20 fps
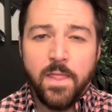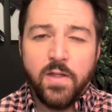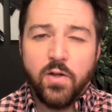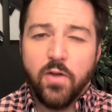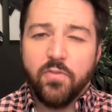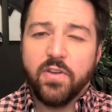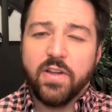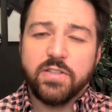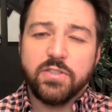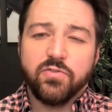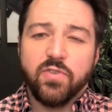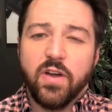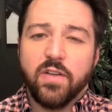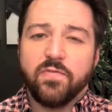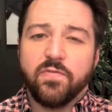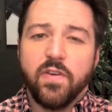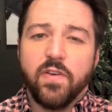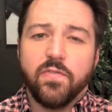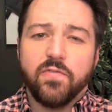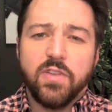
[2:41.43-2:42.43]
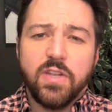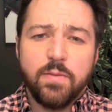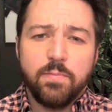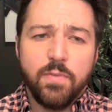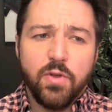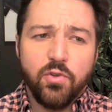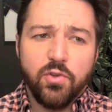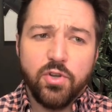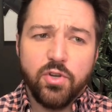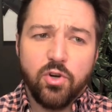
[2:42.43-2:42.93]
I think it's around 15
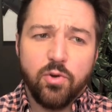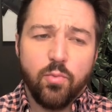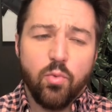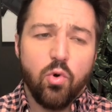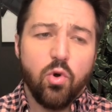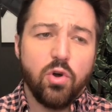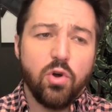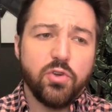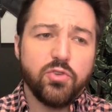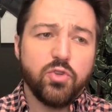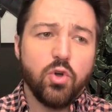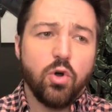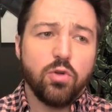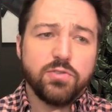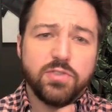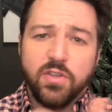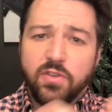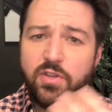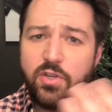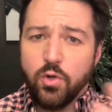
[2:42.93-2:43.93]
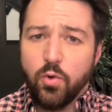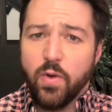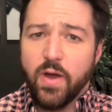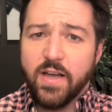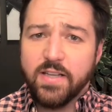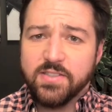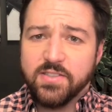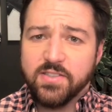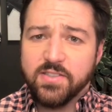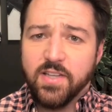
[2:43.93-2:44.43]
million or more adults in the
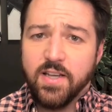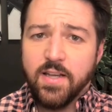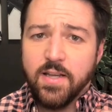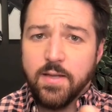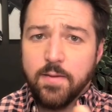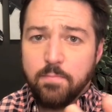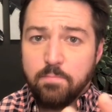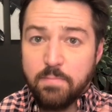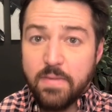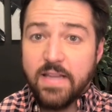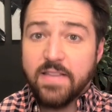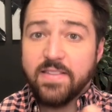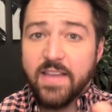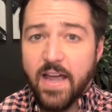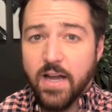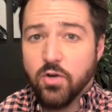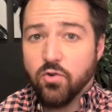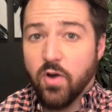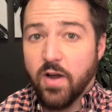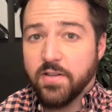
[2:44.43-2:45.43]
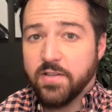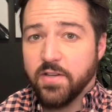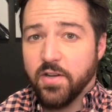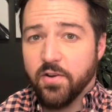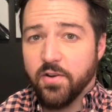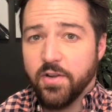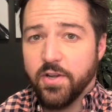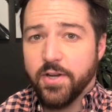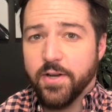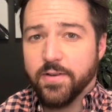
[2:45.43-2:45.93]
U.S. meet that
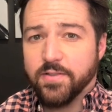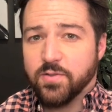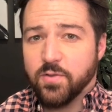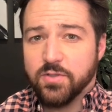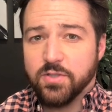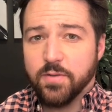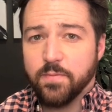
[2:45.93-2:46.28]
criteria, so it's